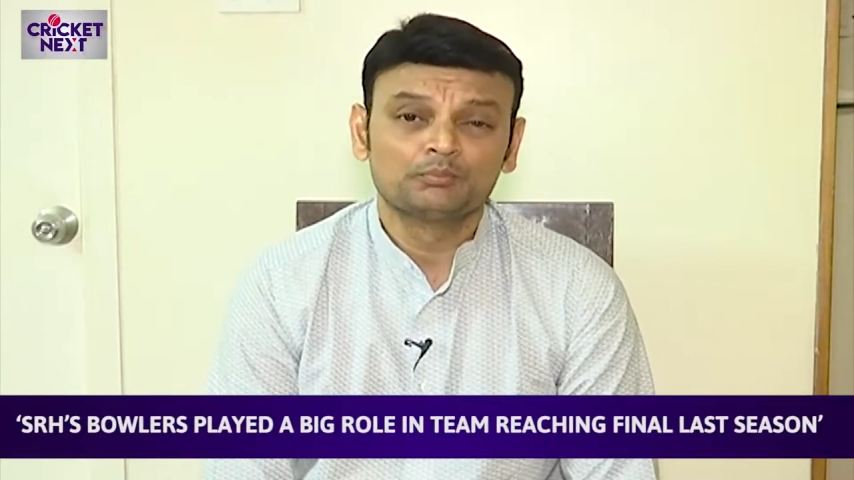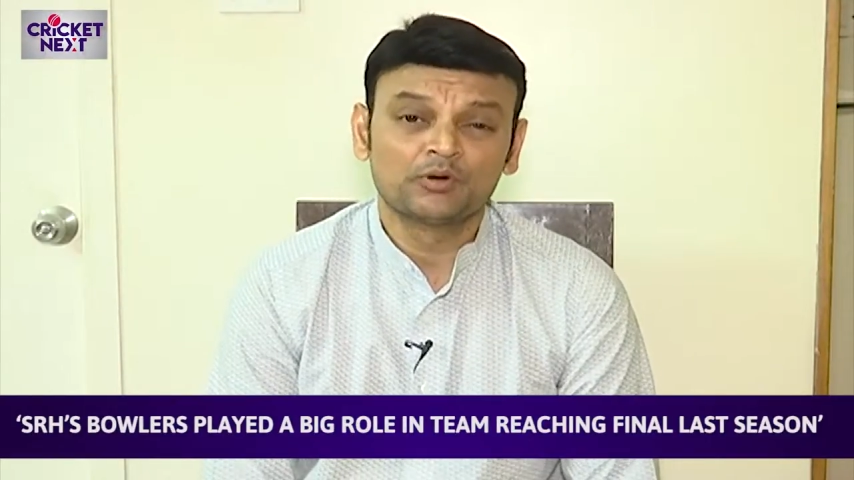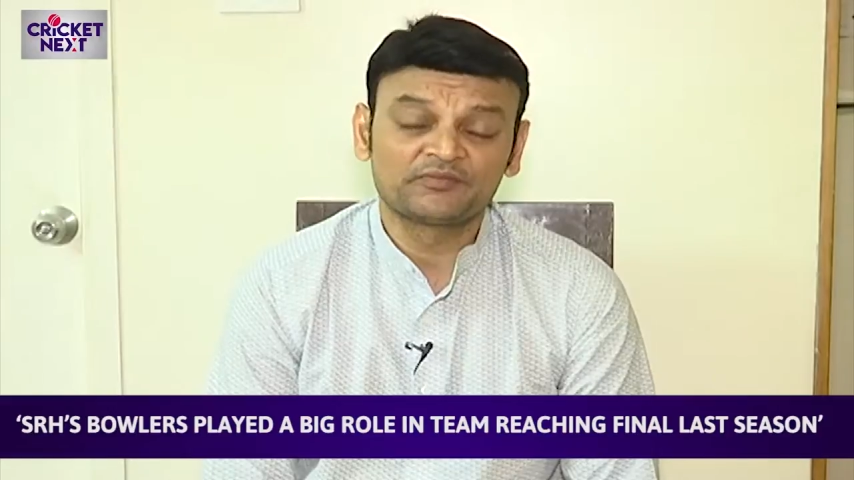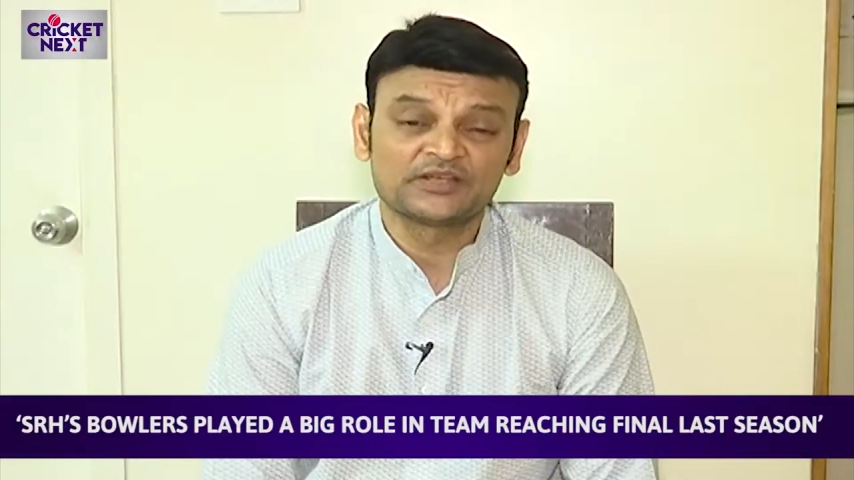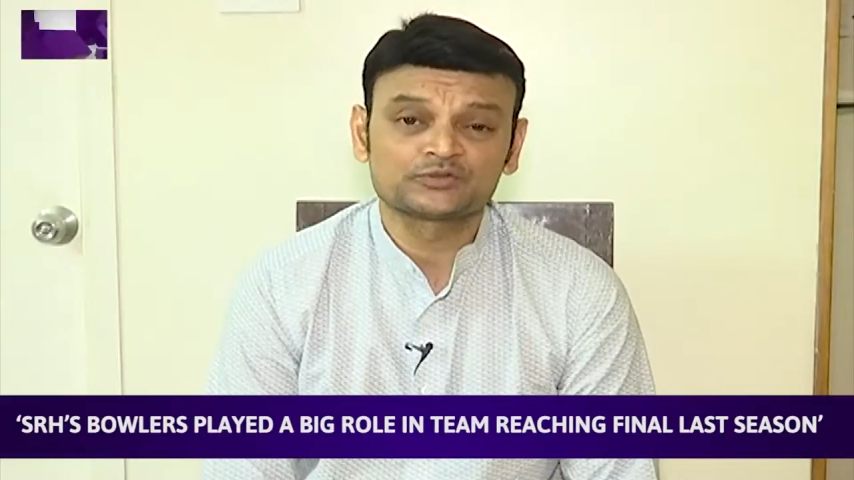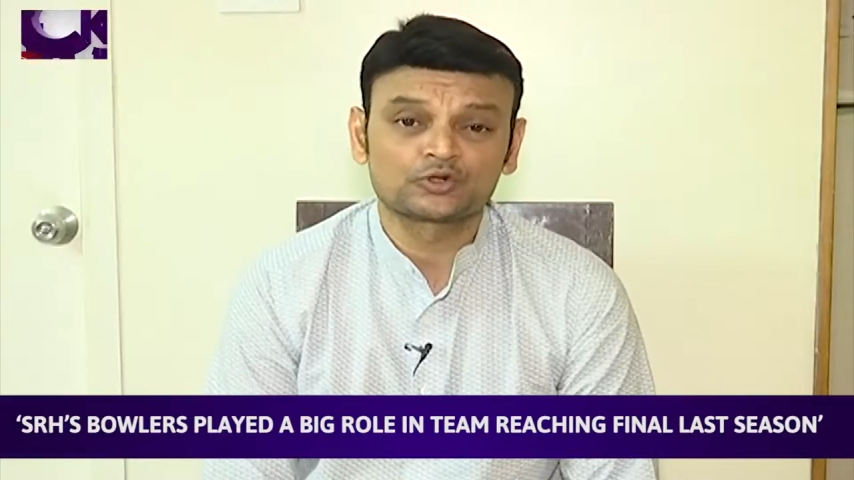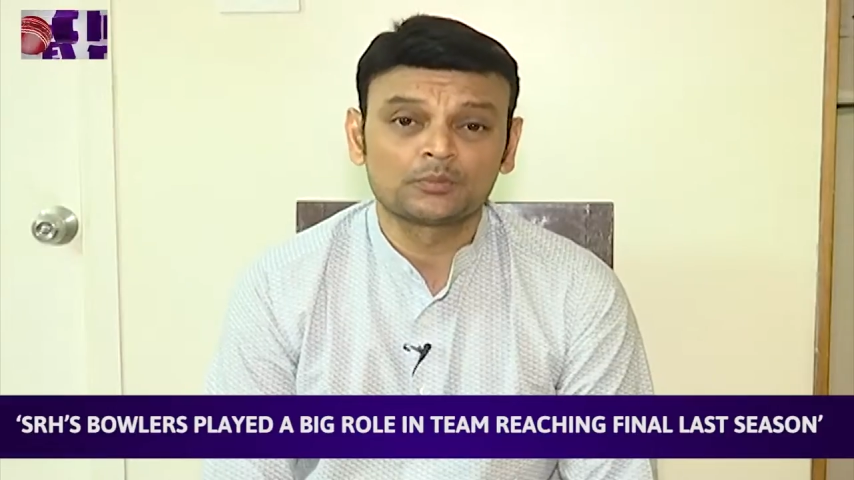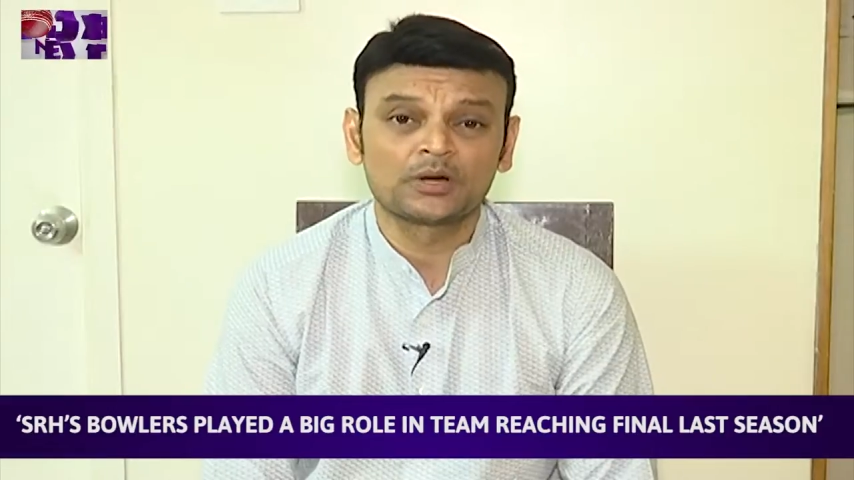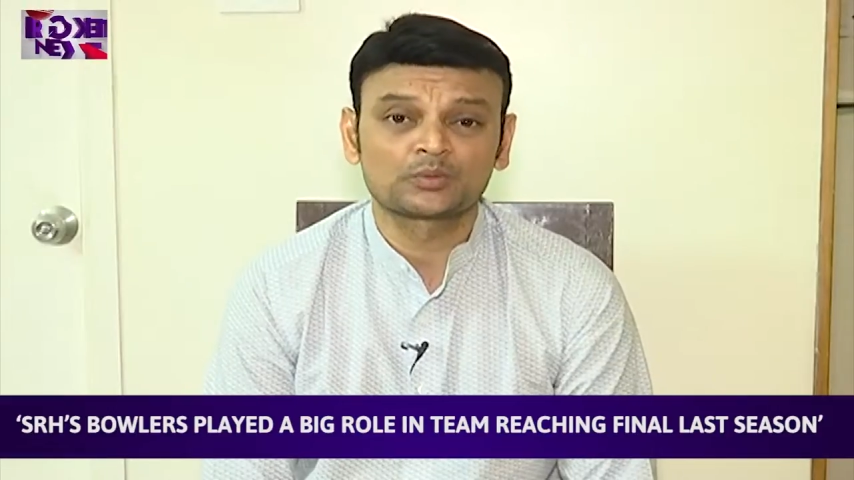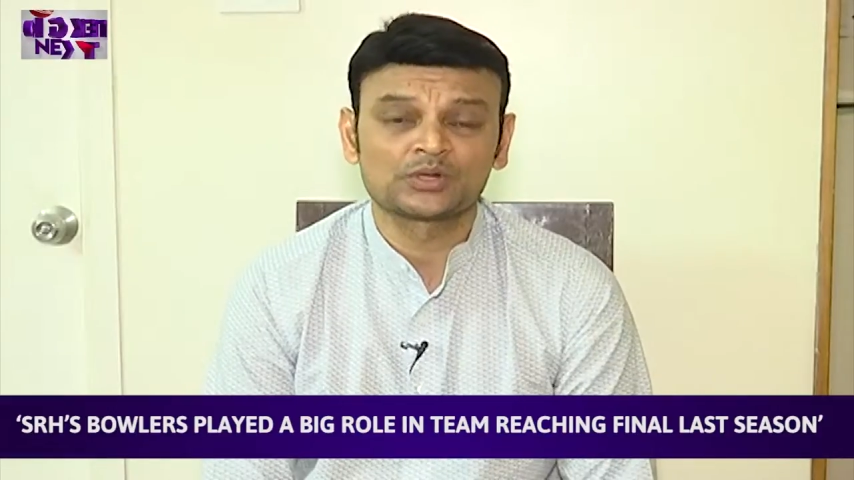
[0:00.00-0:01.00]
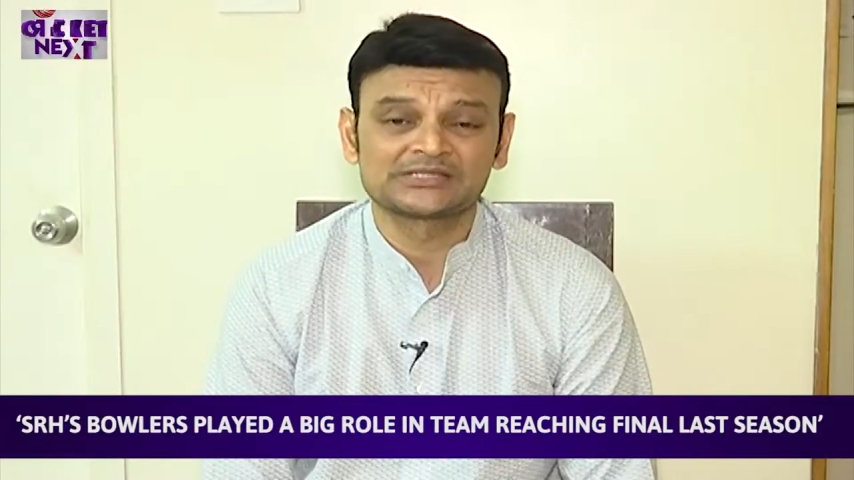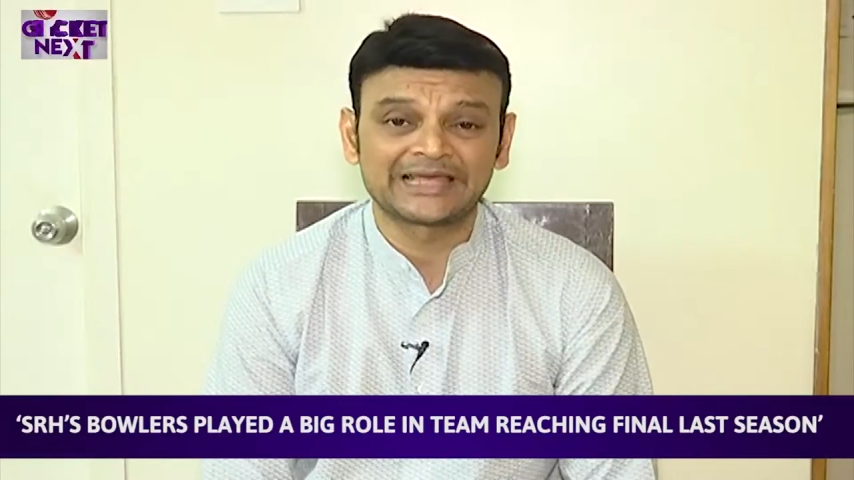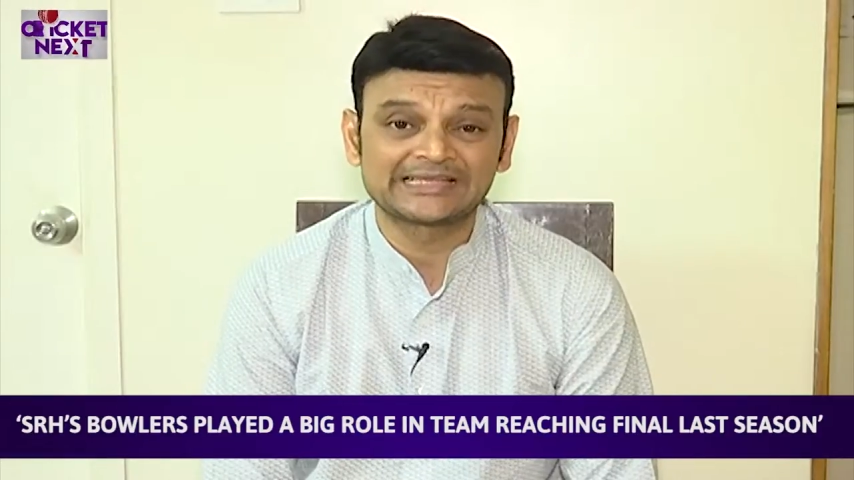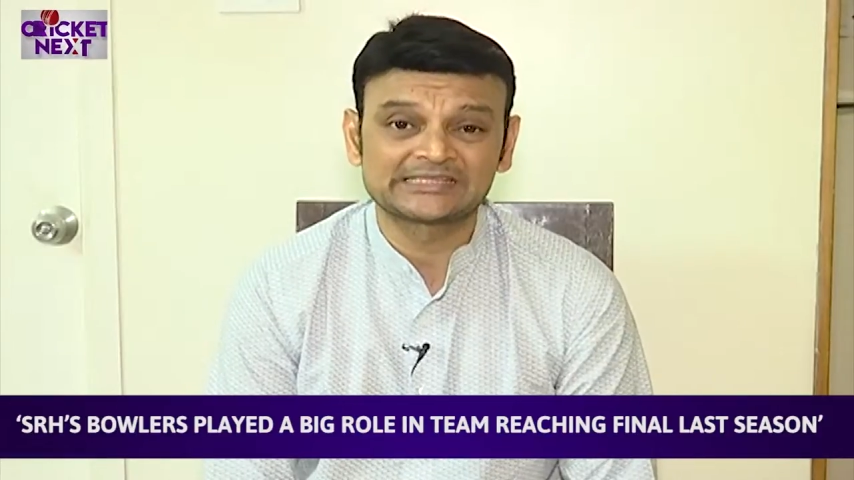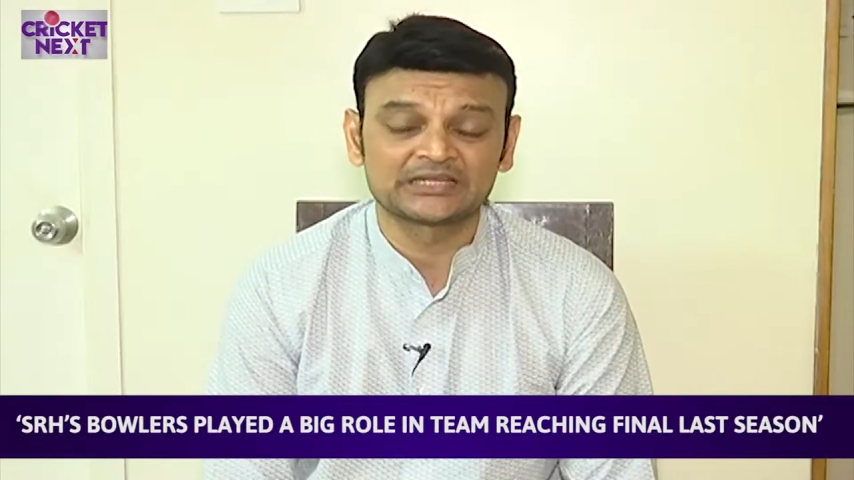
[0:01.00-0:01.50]
Bhuvneshwar Kumar was
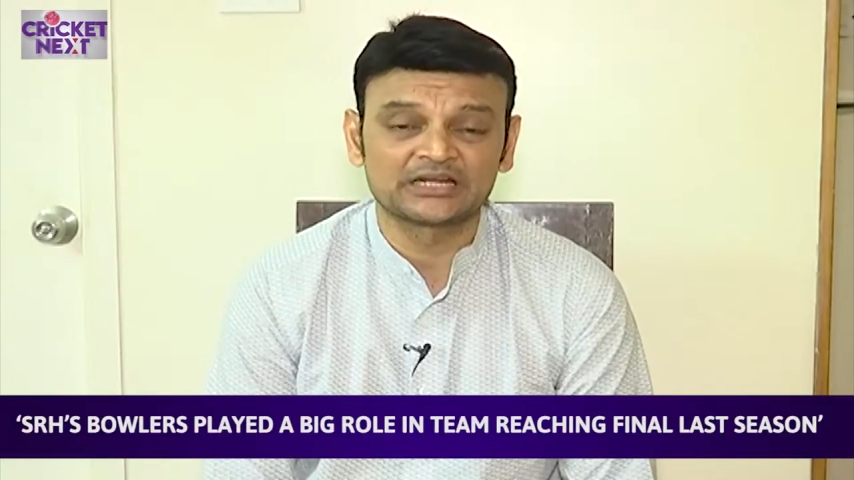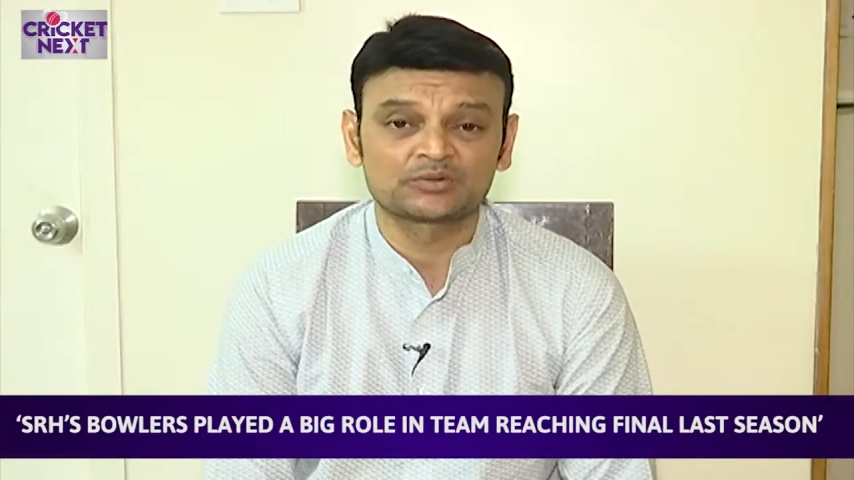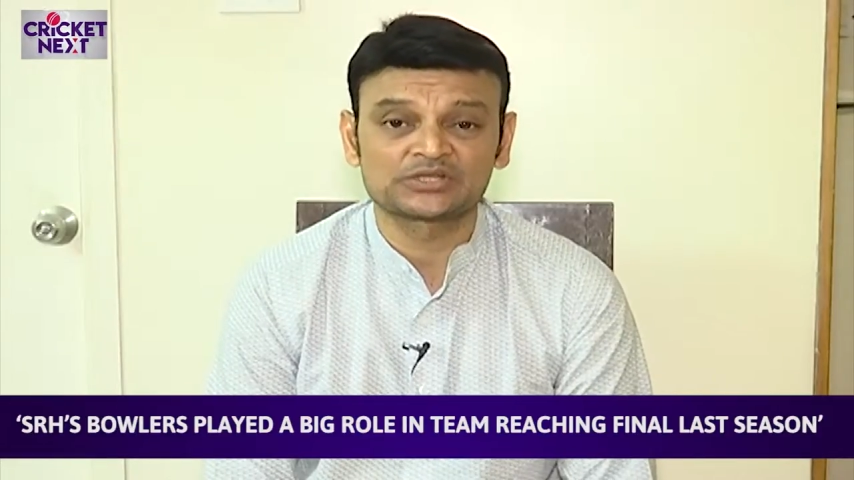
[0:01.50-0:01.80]
excellent.